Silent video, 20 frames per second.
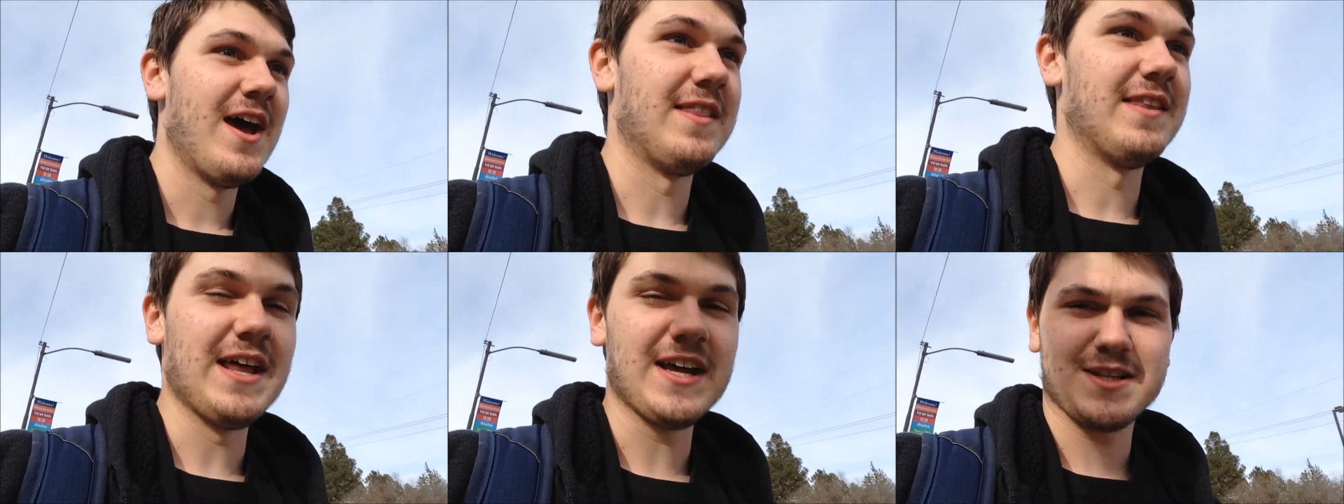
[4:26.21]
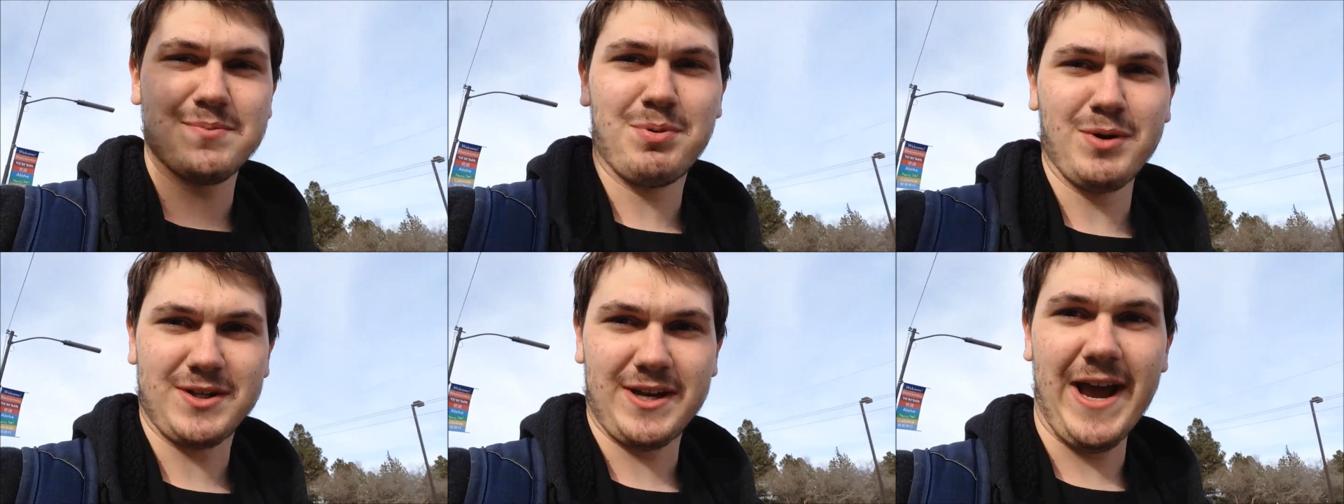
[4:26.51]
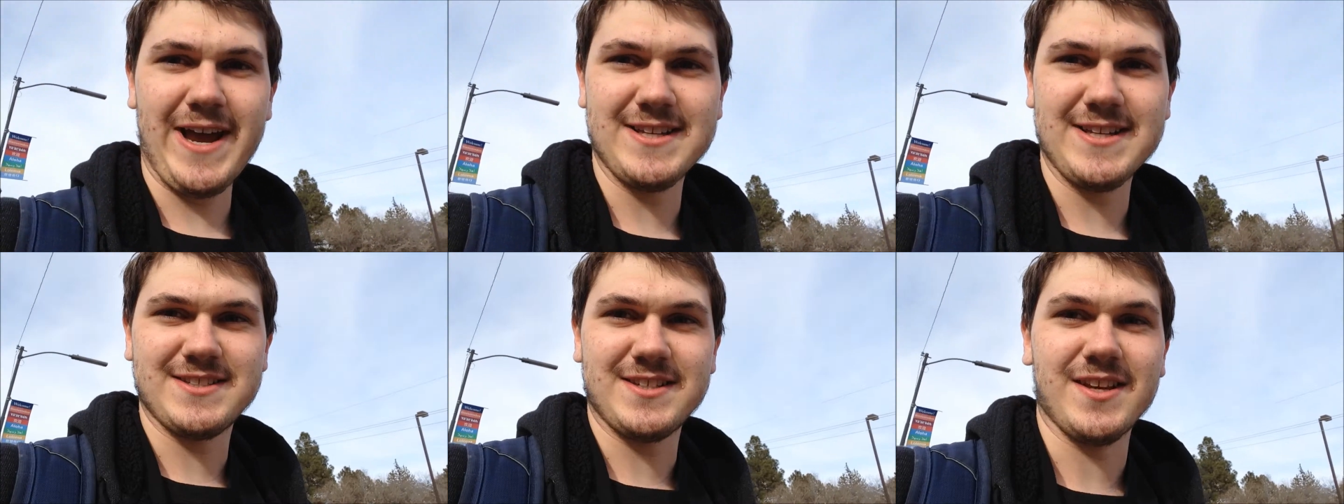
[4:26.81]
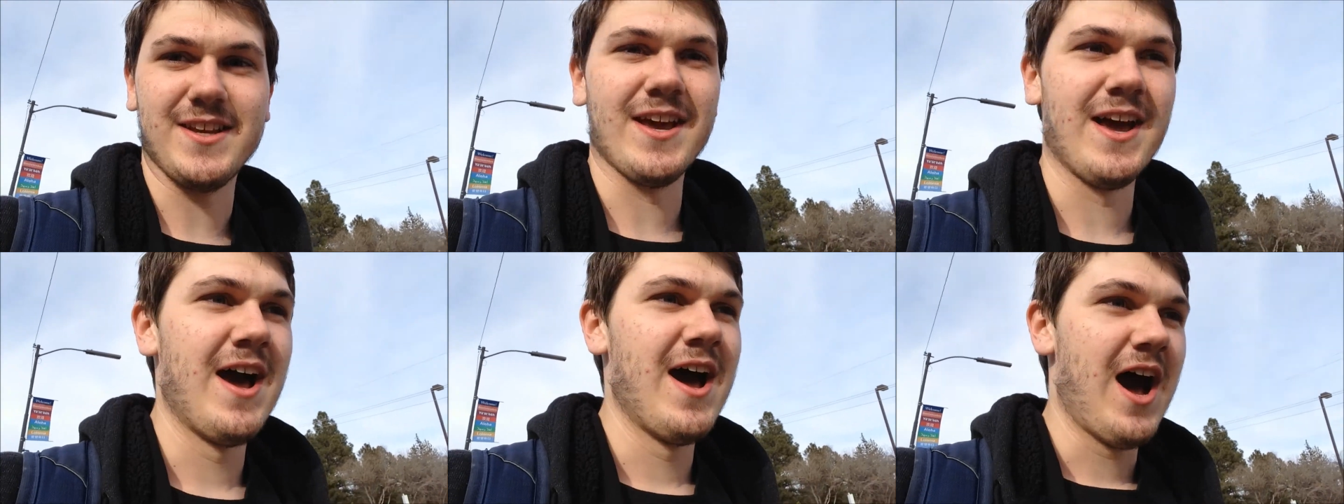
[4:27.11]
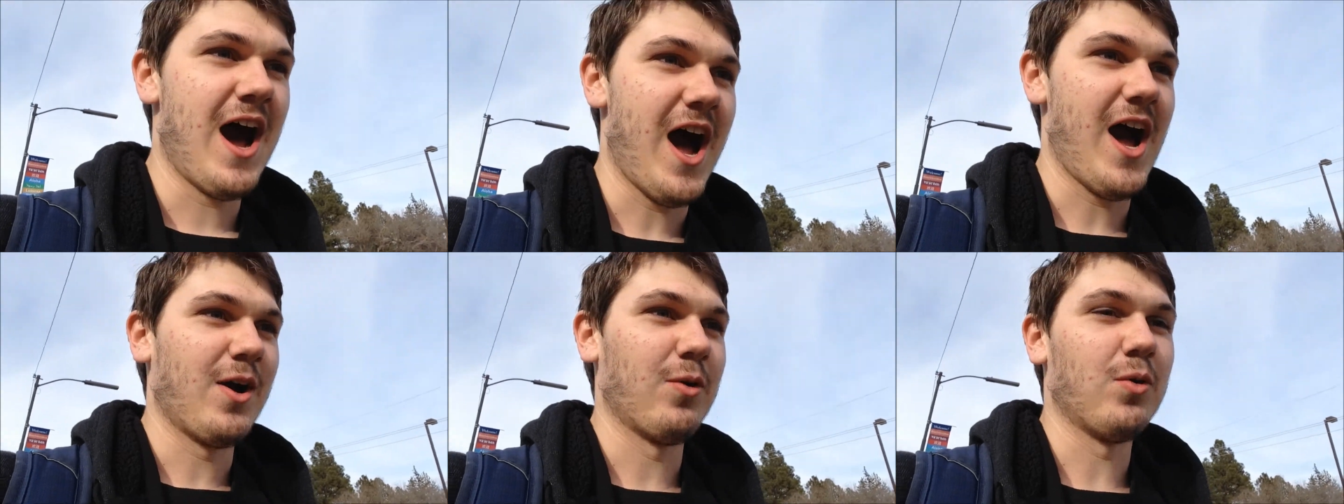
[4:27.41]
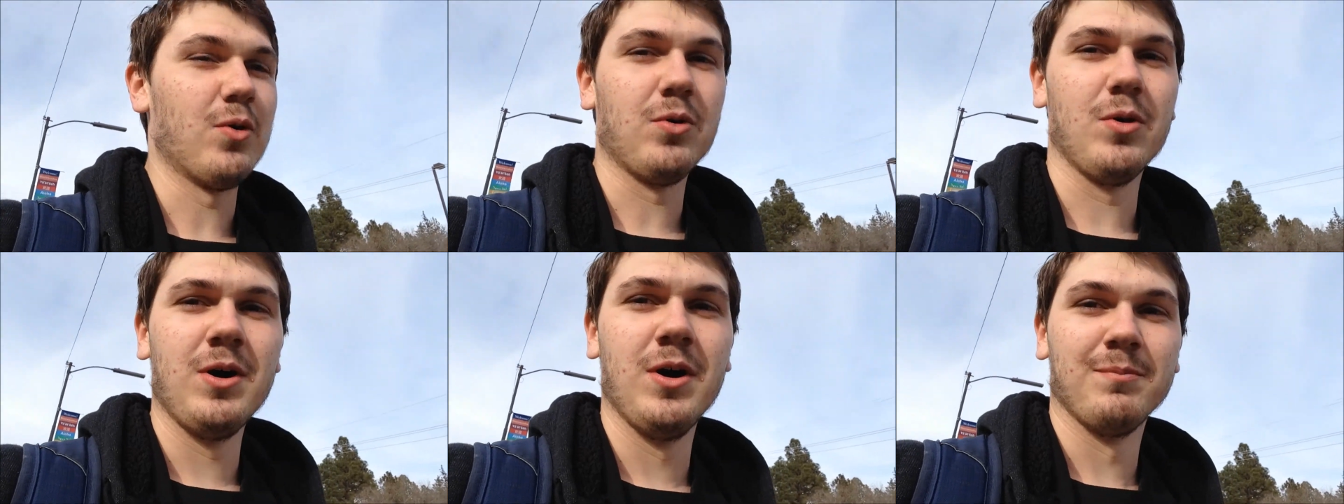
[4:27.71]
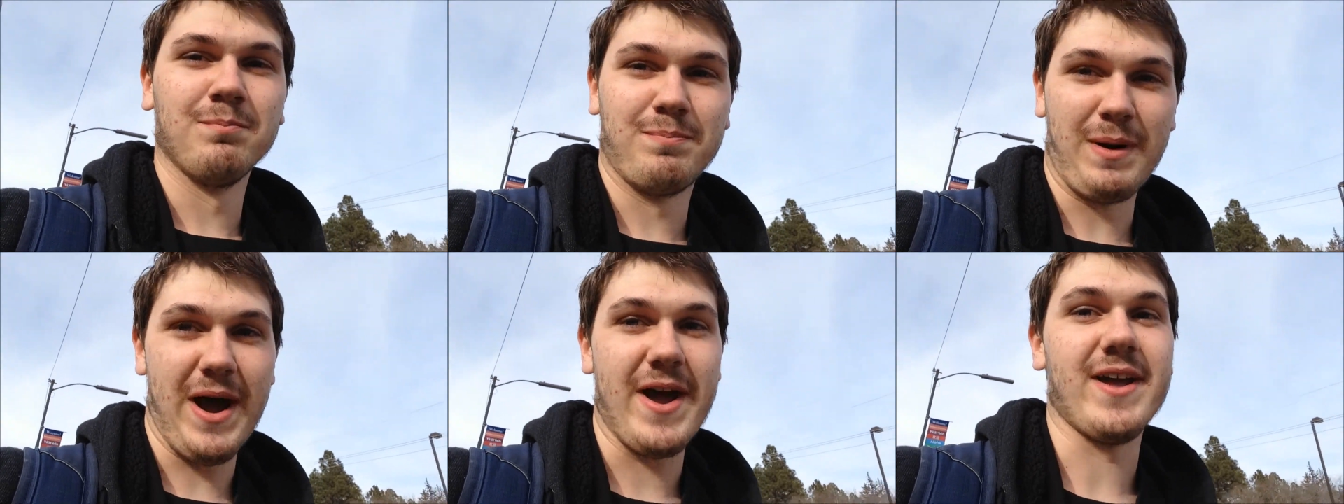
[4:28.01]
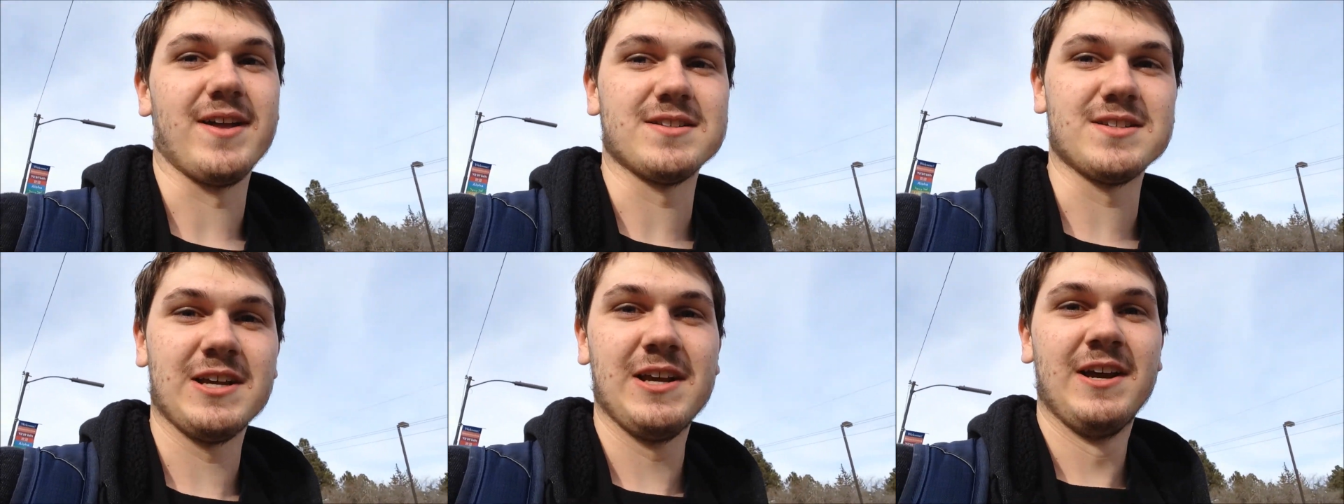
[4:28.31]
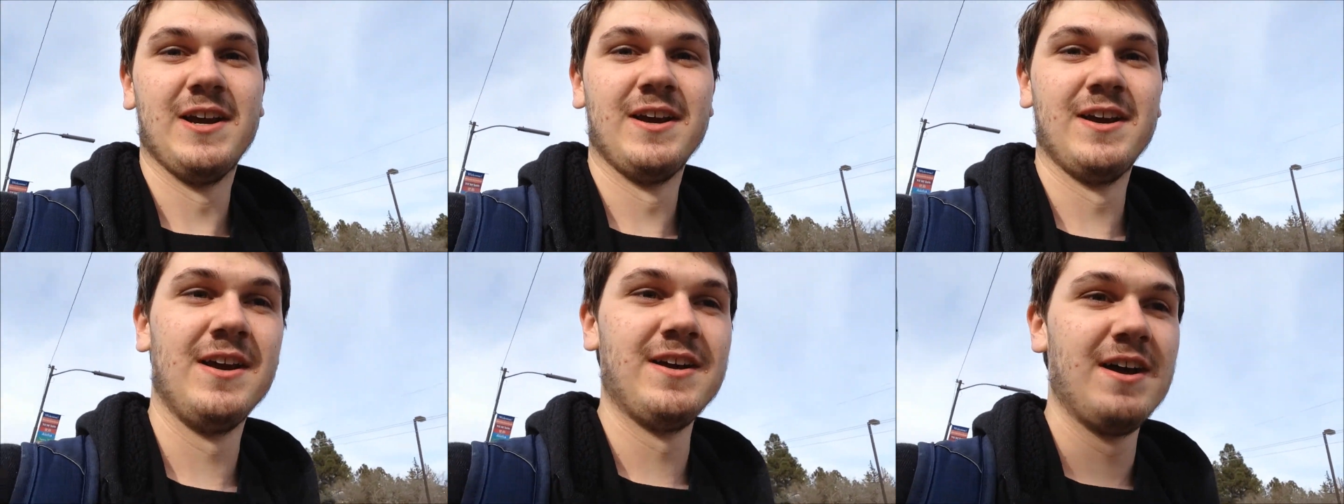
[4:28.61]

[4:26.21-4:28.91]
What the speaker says: and the next book I see, I will buy it.